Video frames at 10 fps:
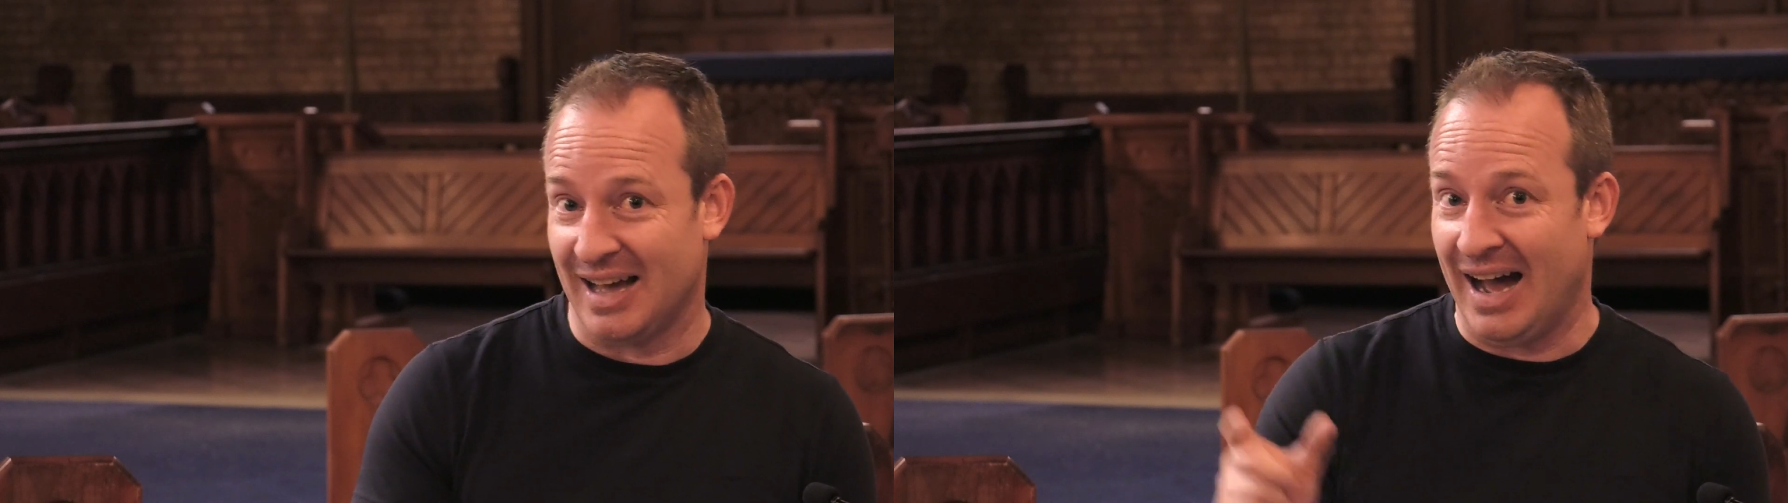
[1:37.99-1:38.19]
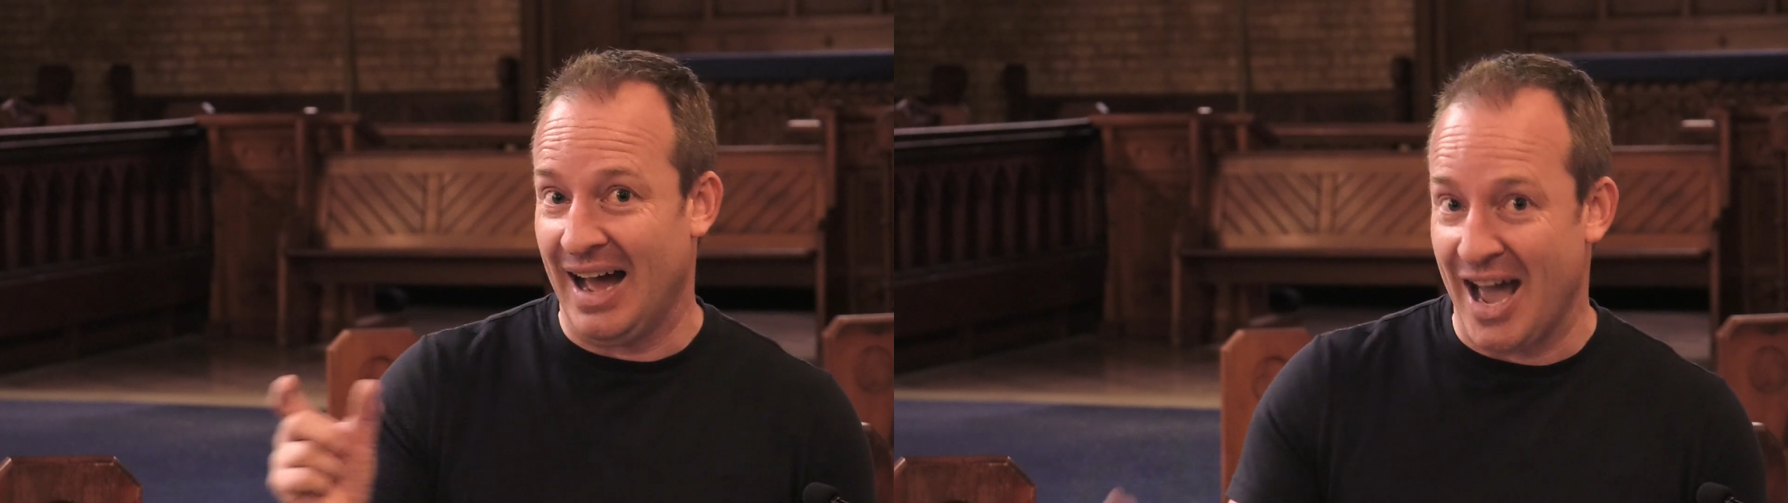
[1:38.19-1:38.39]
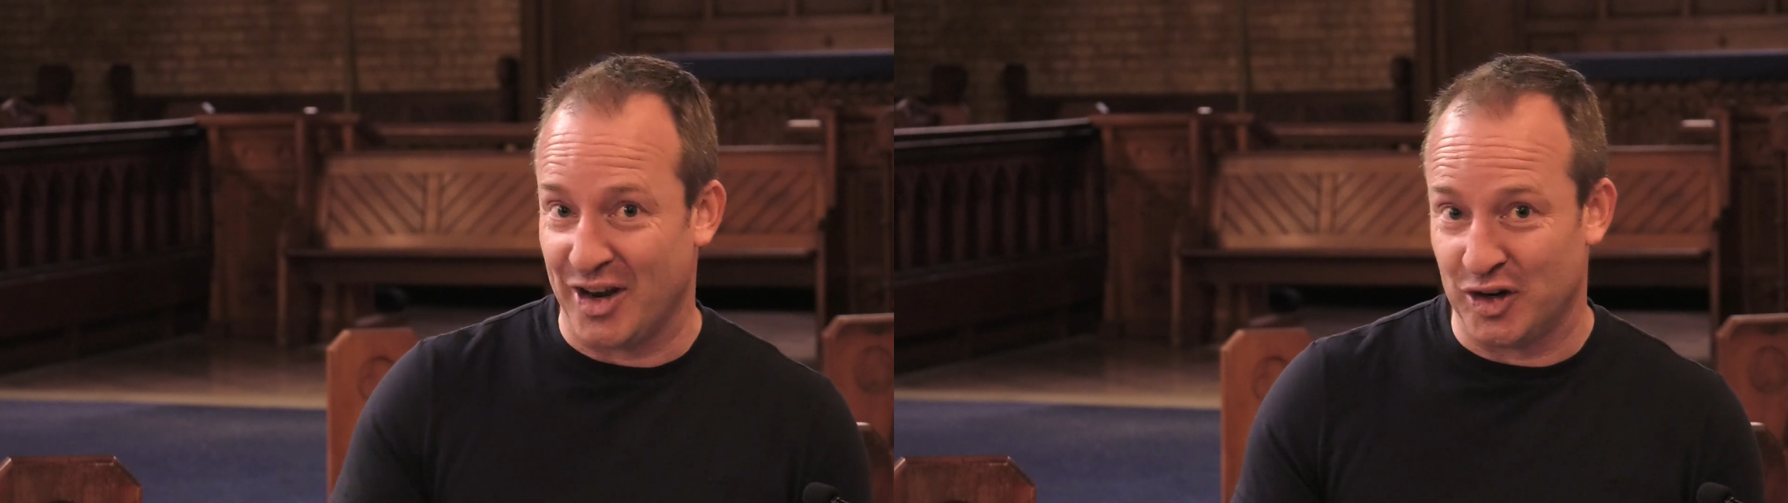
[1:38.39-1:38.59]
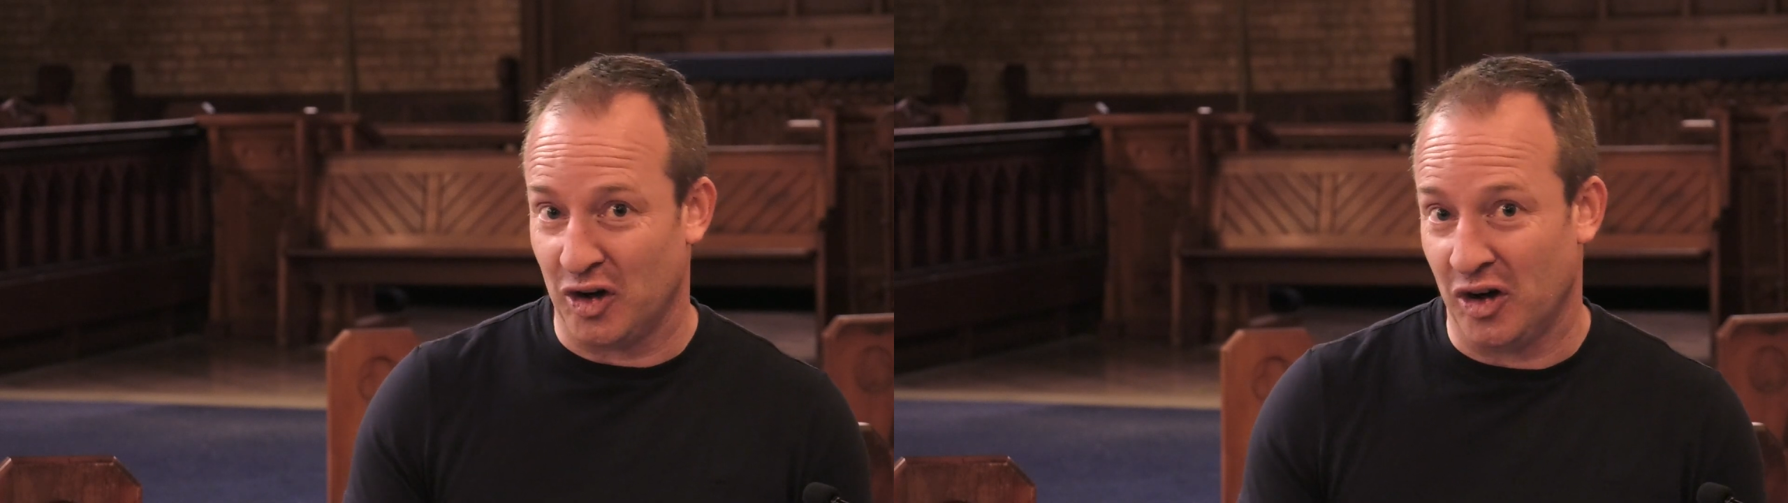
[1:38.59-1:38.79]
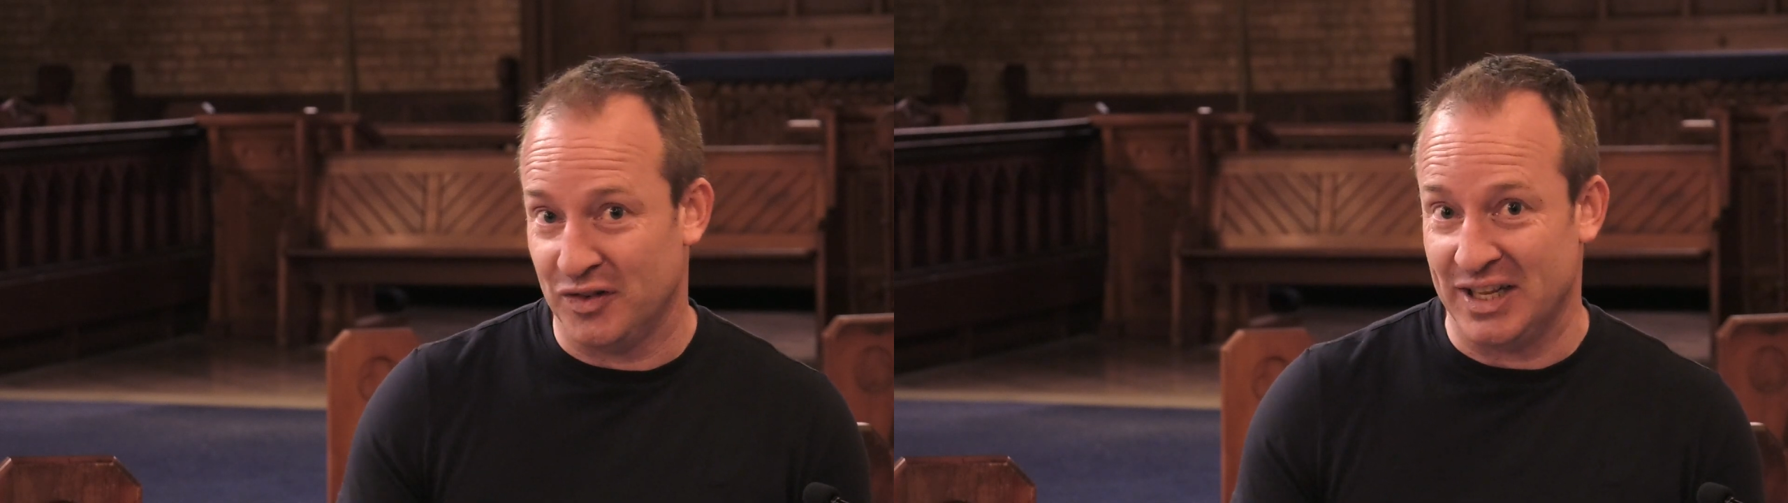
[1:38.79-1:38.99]
added
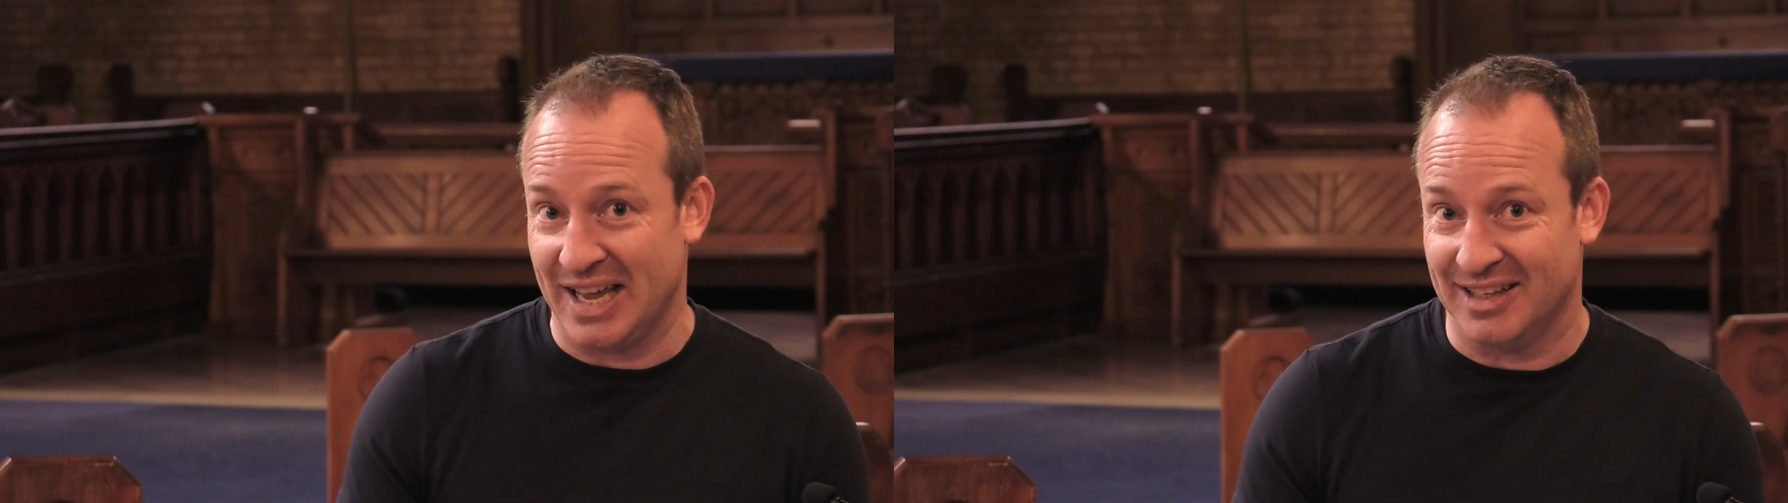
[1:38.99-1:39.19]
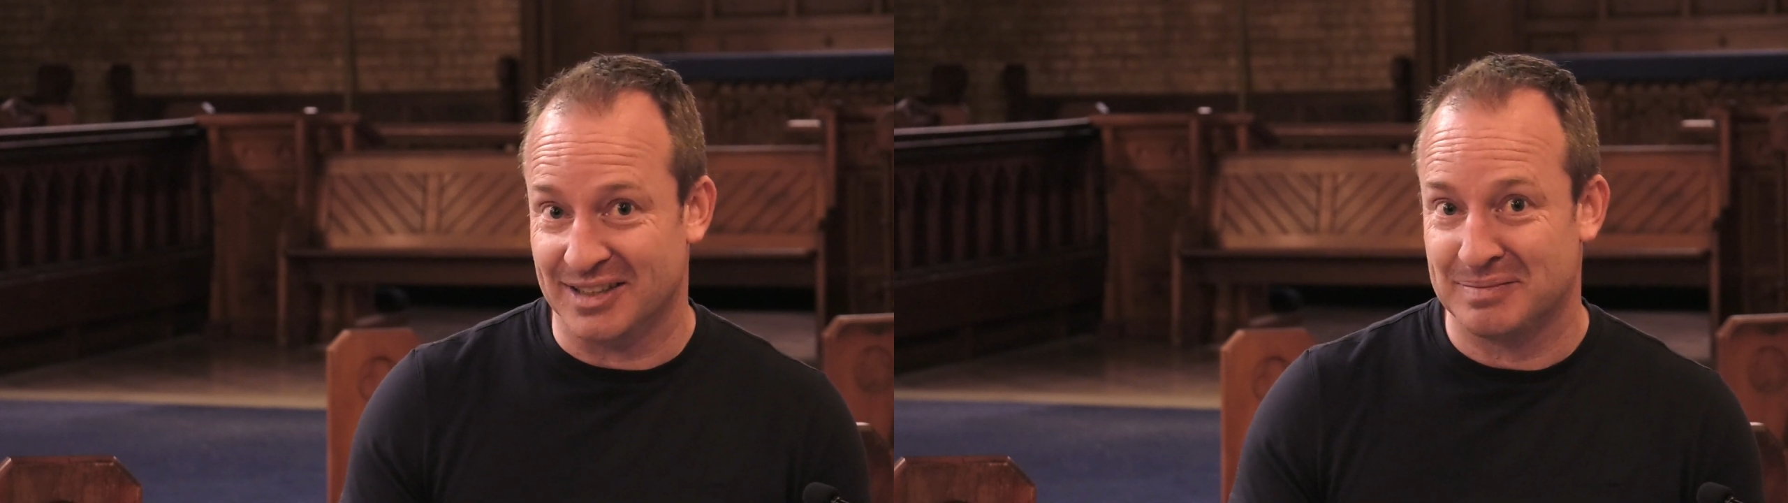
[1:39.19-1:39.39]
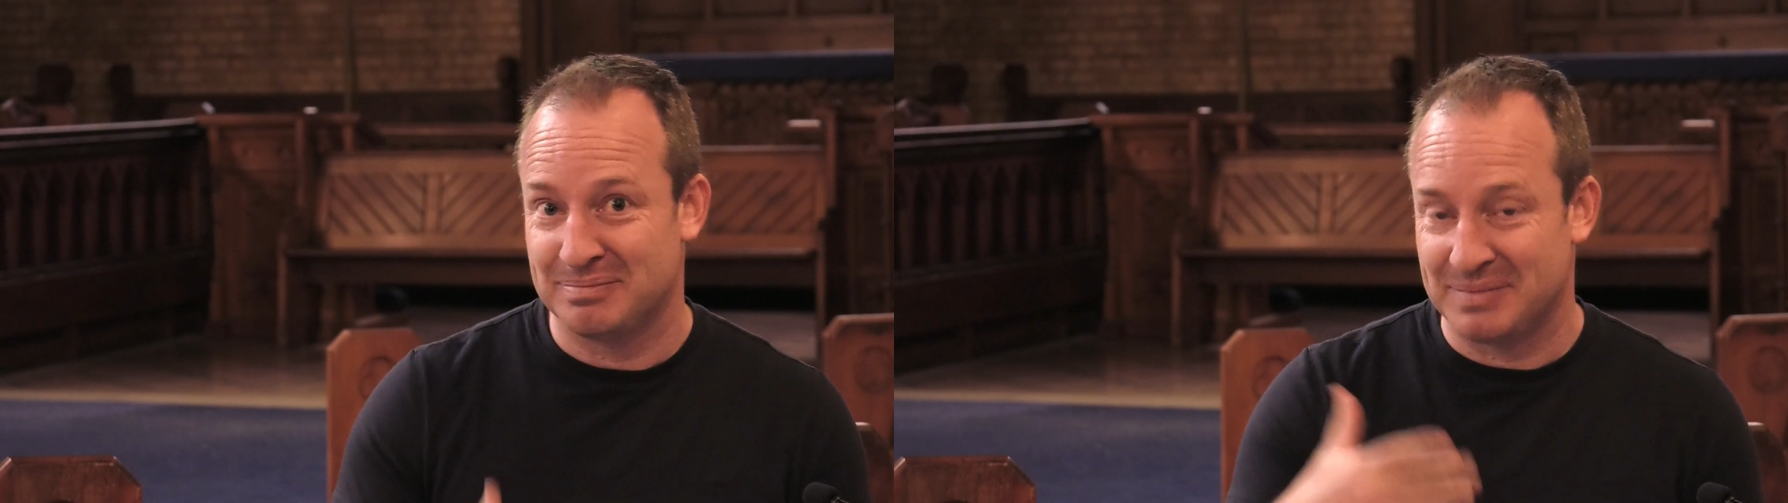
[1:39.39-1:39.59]
on the end.